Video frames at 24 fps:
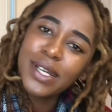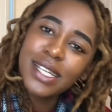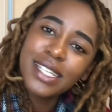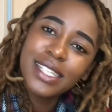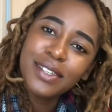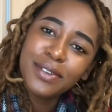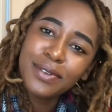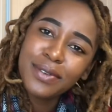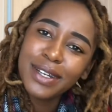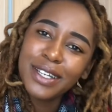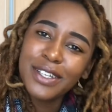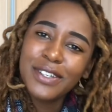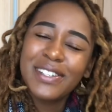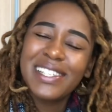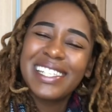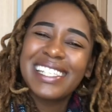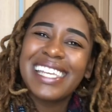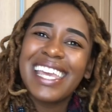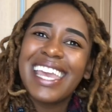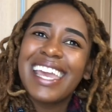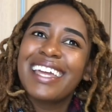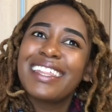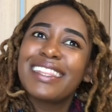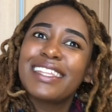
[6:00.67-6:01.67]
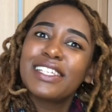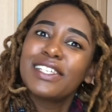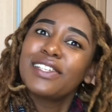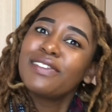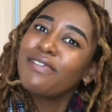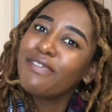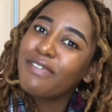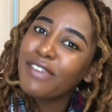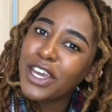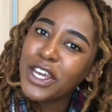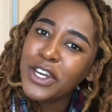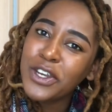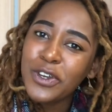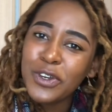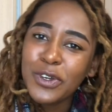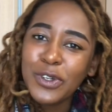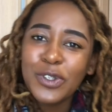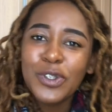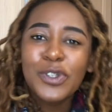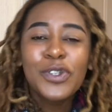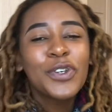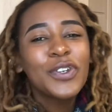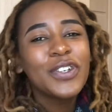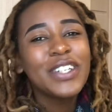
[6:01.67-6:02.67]
reason why you're seeing this video
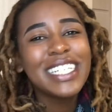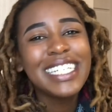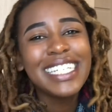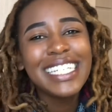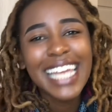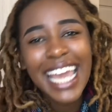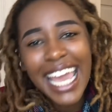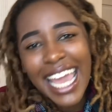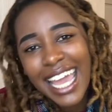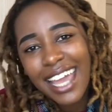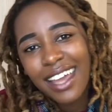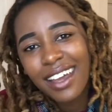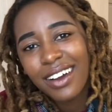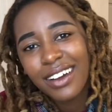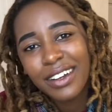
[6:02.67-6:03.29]
today